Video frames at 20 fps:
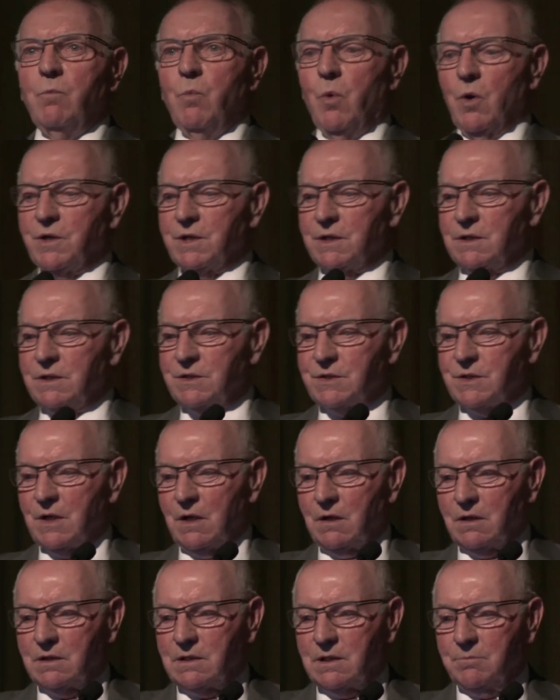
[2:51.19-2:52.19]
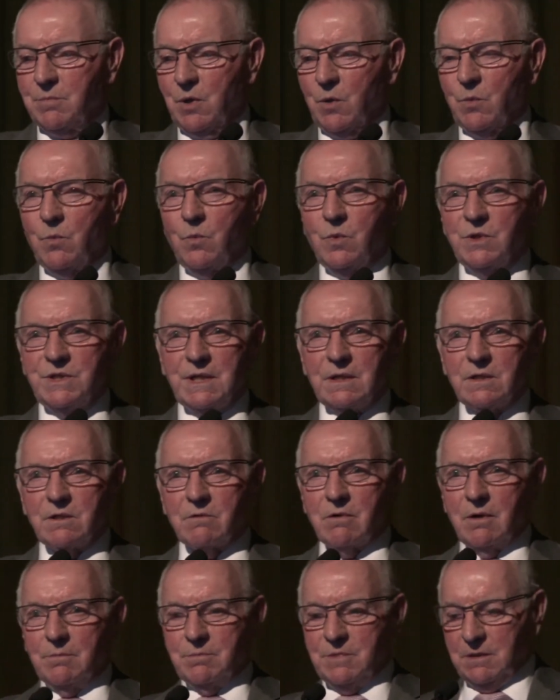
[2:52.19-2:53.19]
what had started but was
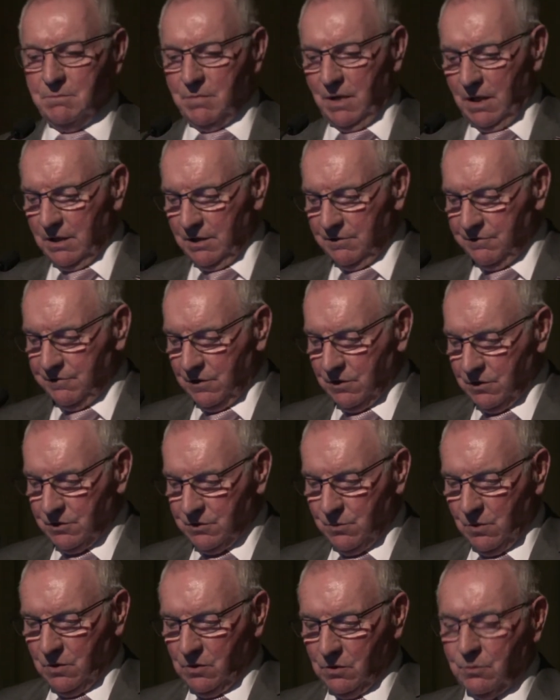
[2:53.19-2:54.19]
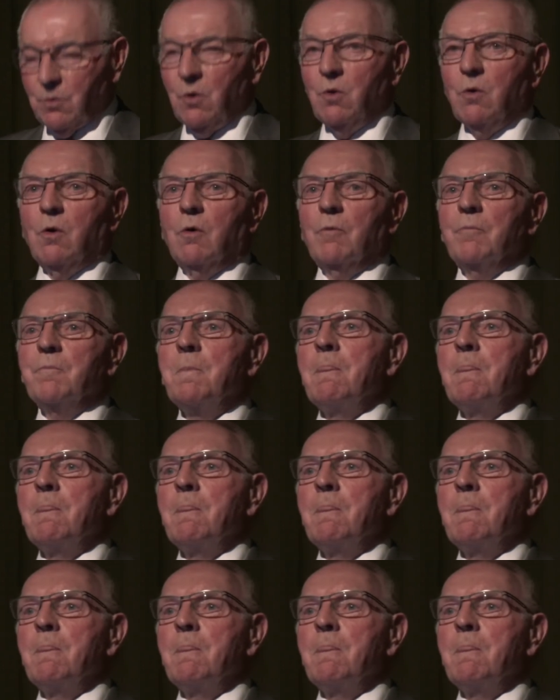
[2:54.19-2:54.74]
interrupted by the First World War.